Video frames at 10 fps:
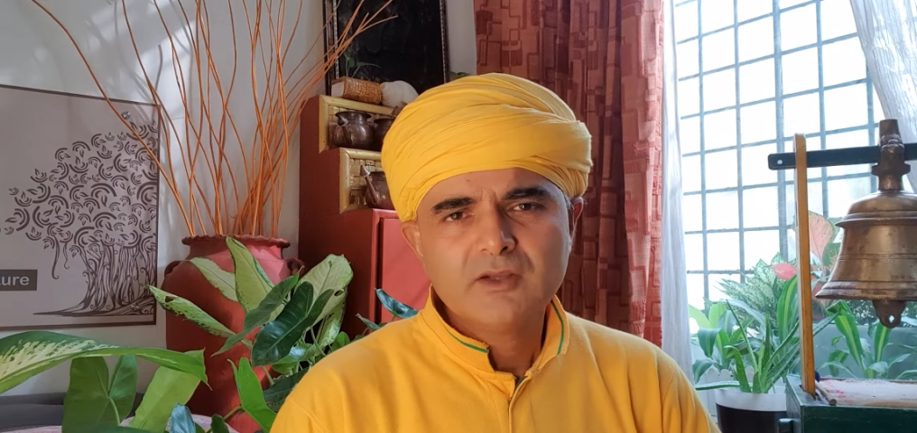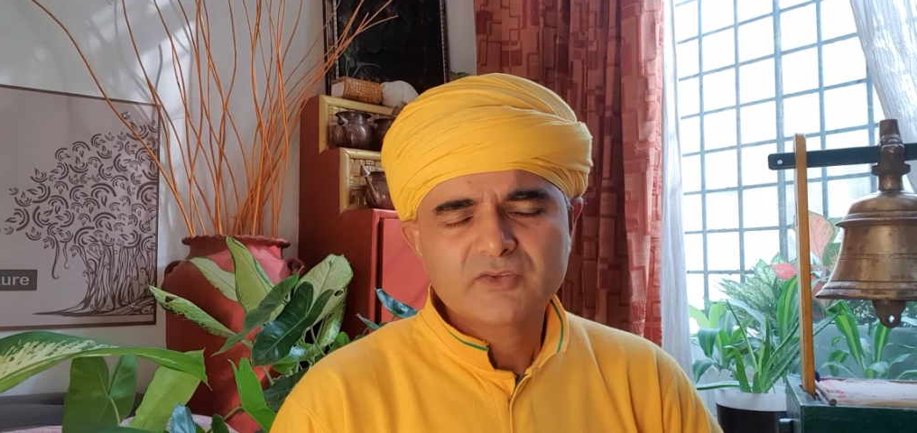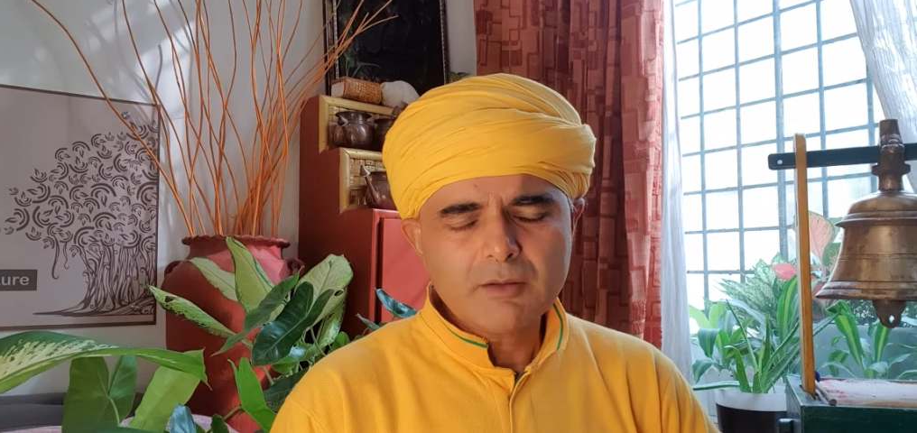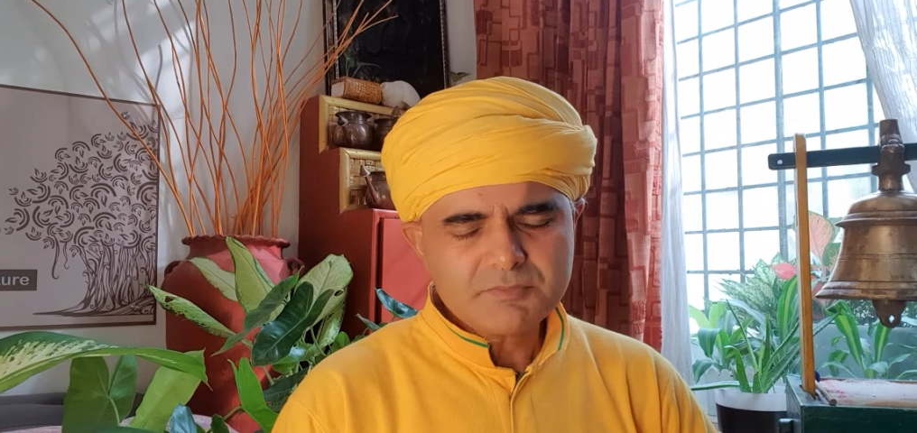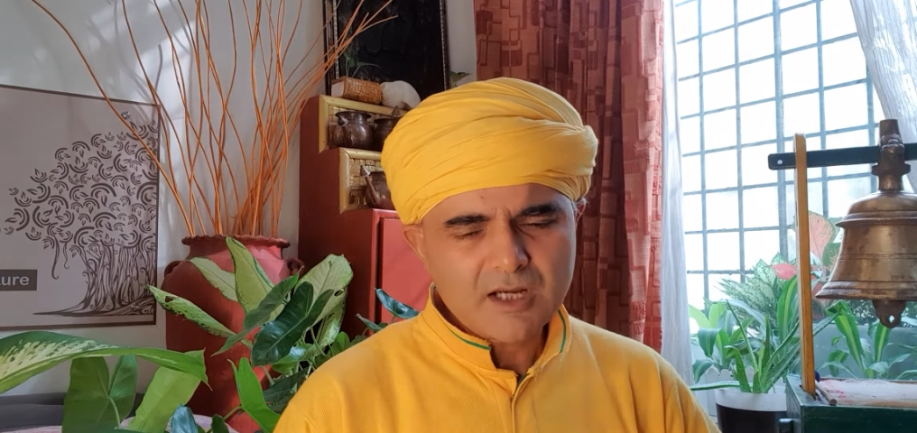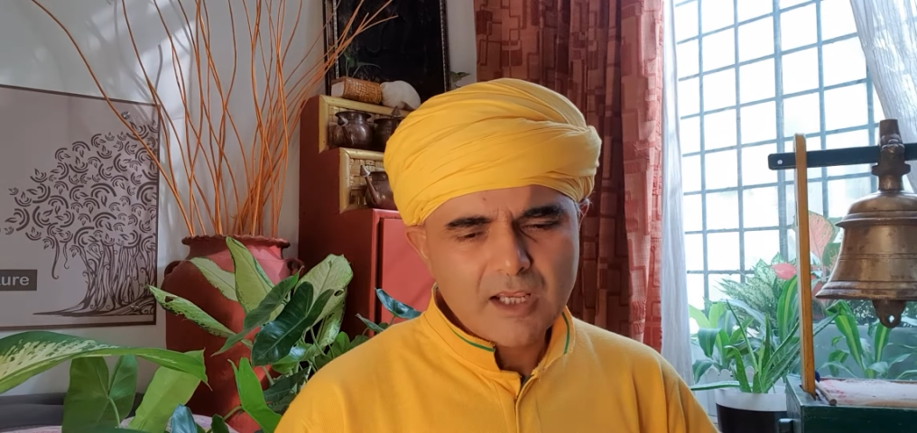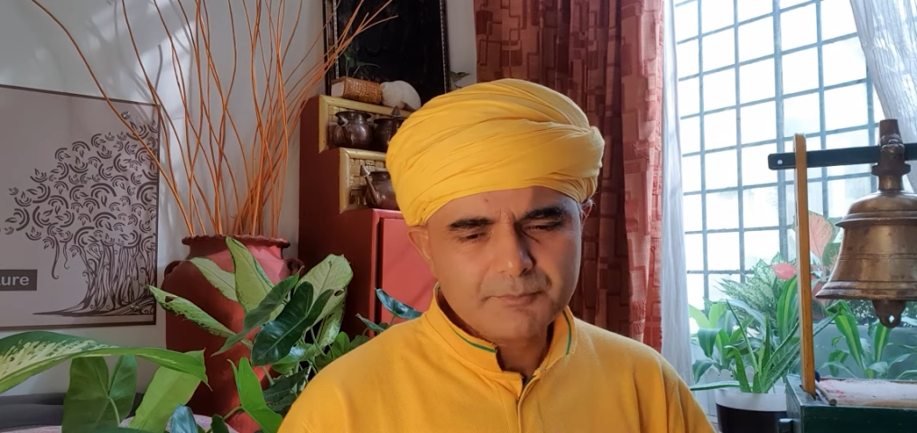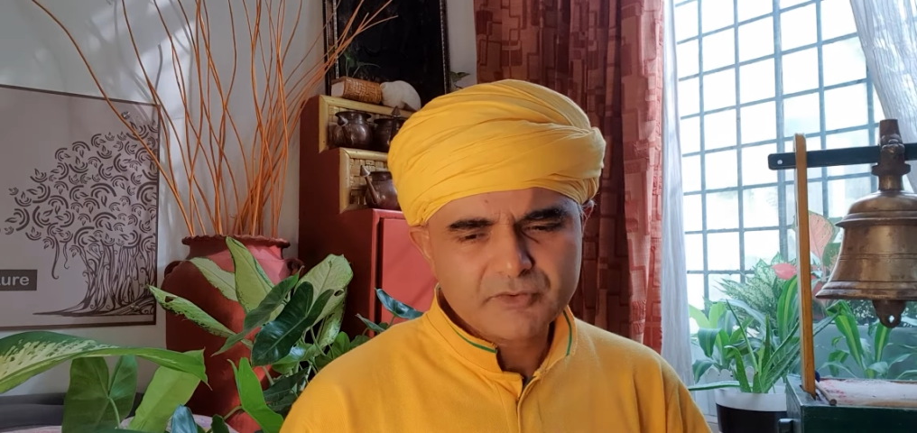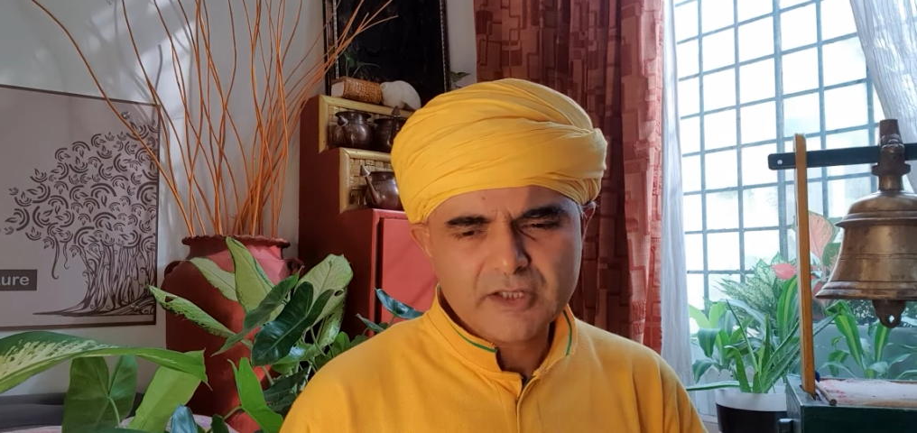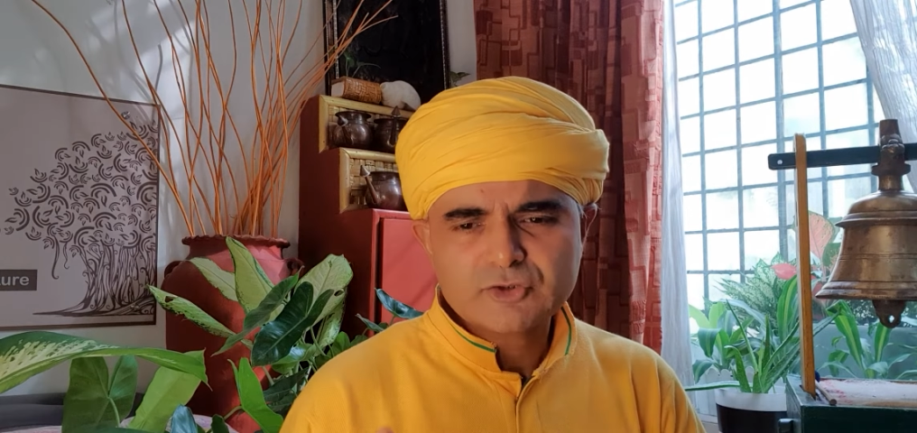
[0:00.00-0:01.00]

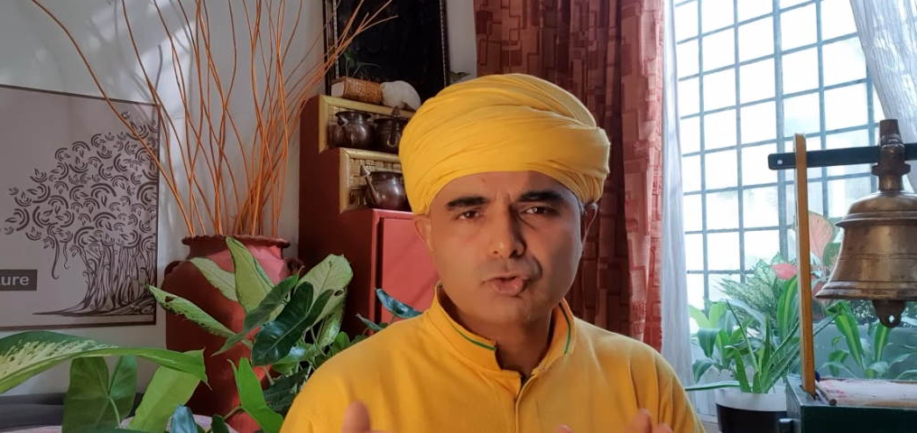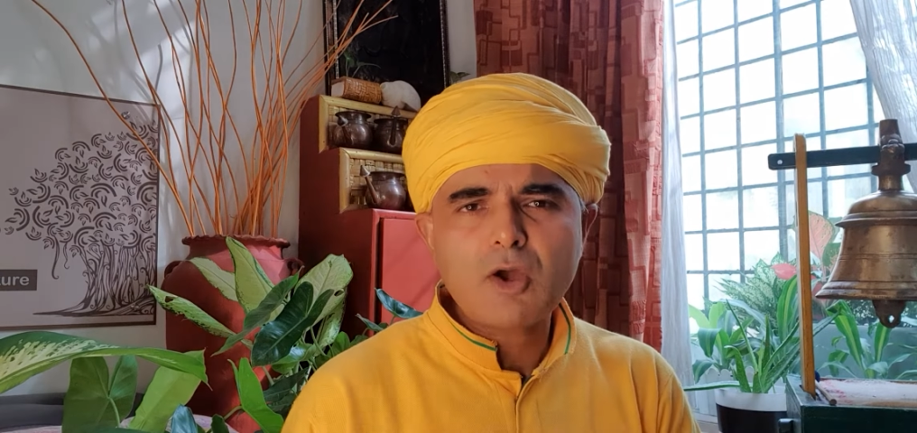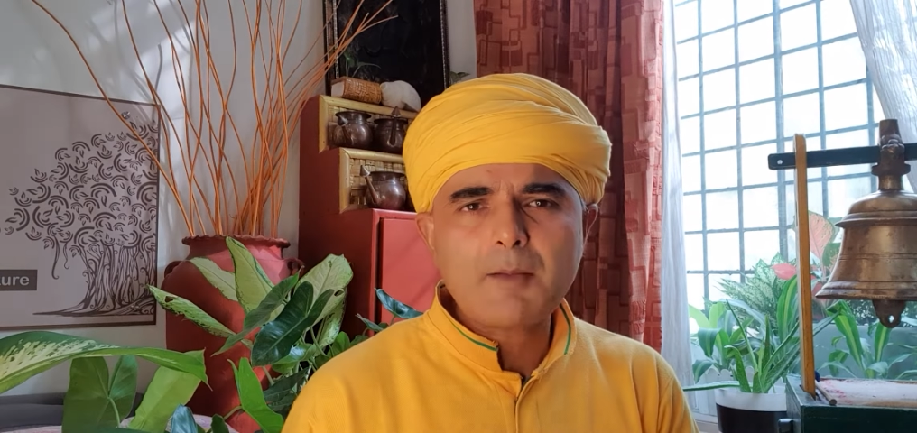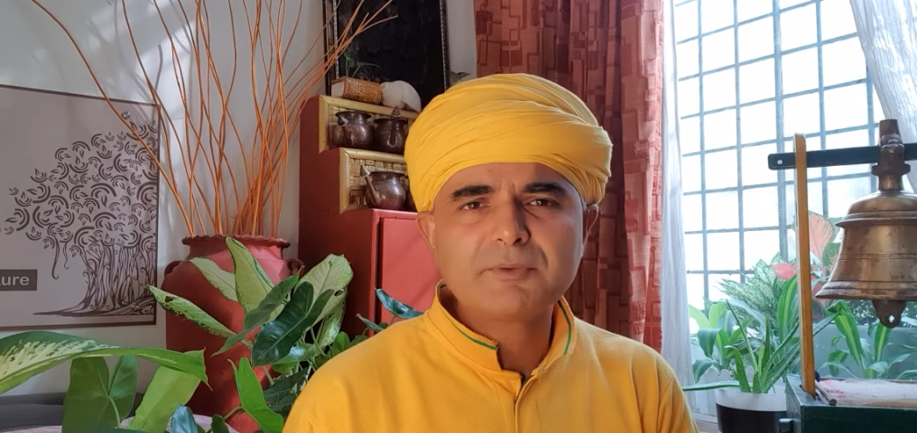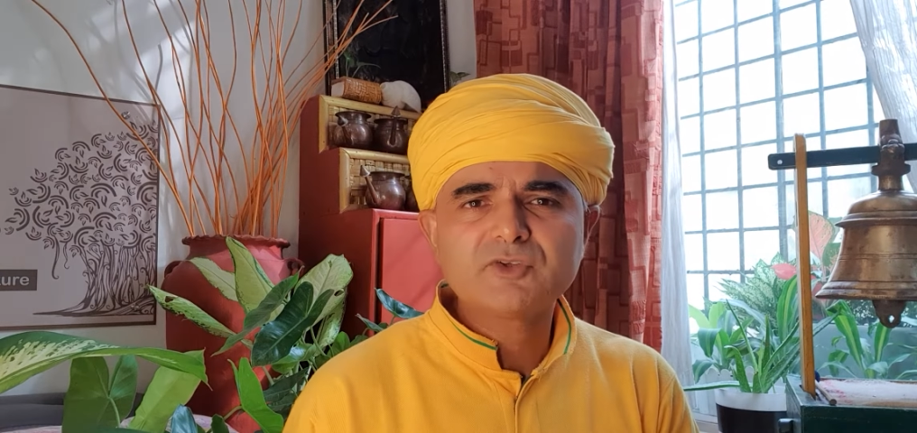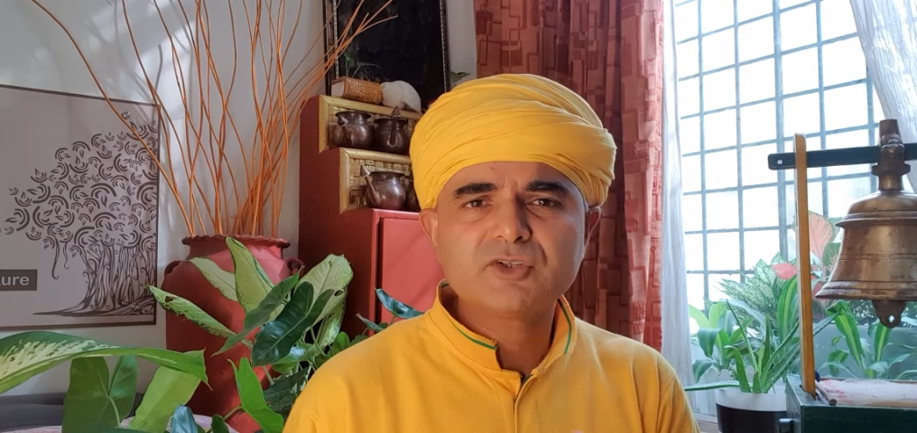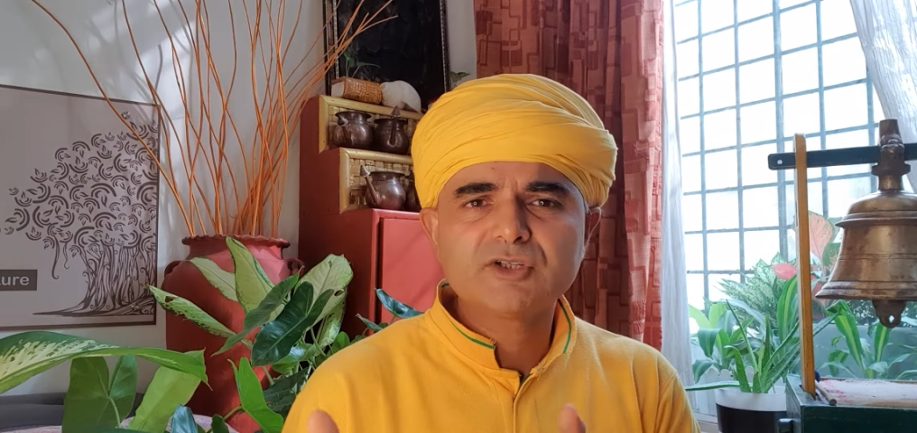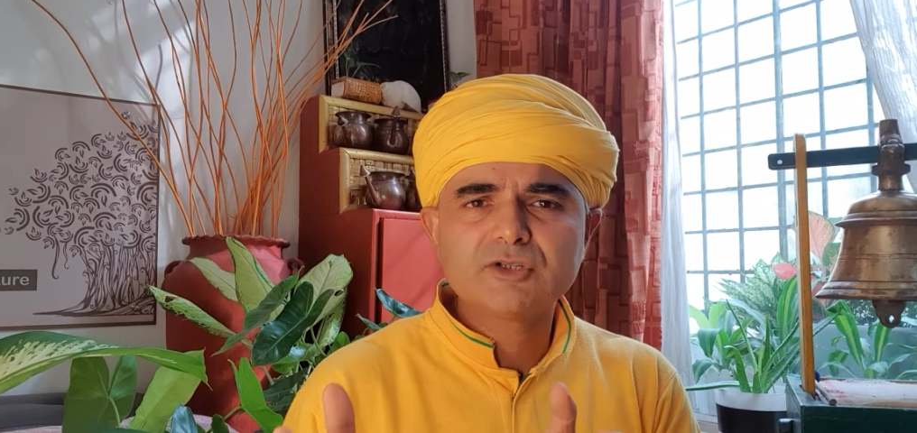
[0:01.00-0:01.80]
Sometimes it so happens